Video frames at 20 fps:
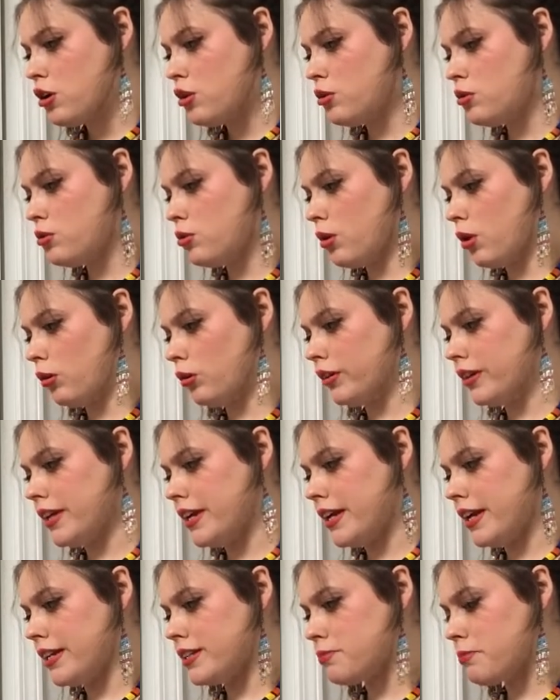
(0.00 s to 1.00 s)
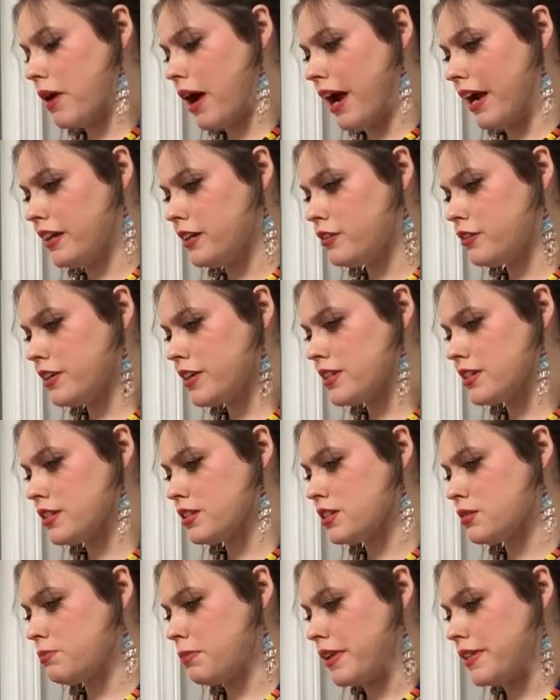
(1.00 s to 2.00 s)
who only eats pine trees
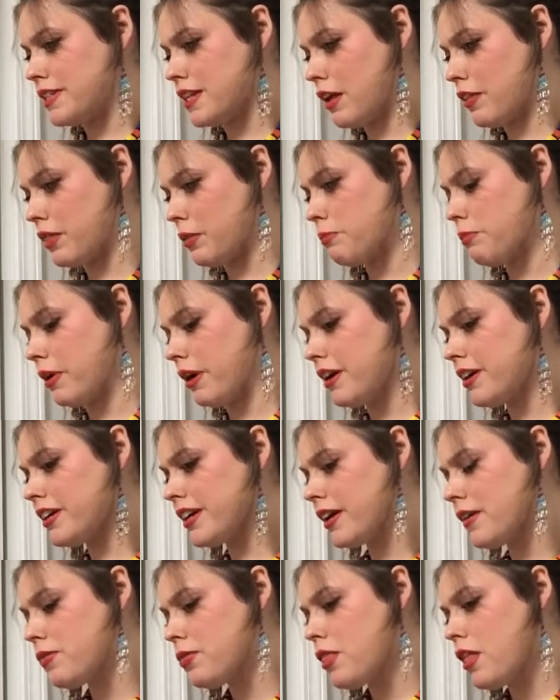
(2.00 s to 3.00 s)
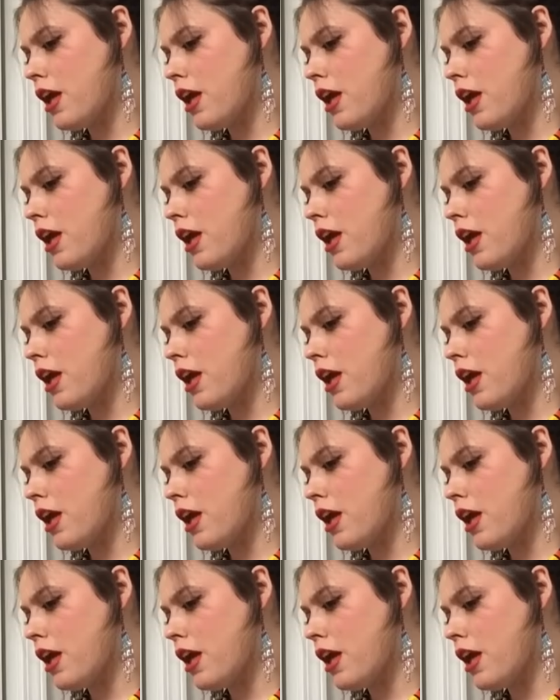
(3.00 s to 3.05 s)
and spits out the bark.